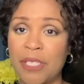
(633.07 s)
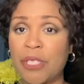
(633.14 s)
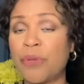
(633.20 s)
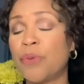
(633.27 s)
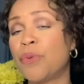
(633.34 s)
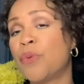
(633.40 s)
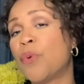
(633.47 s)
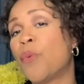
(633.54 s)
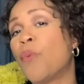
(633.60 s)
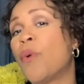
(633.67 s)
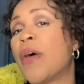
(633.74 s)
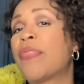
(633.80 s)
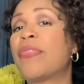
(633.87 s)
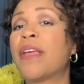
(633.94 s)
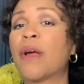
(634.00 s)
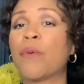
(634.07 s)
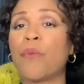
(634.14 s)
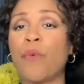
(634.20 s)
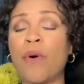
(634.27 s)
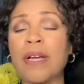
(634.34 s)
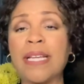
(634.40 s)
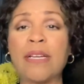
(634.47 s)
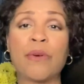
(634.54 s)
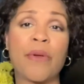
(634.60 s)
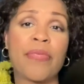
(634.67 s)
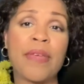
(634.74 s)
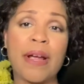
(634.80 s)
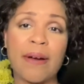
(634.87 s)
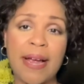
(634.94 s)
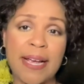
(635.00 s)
to what they're wanting or their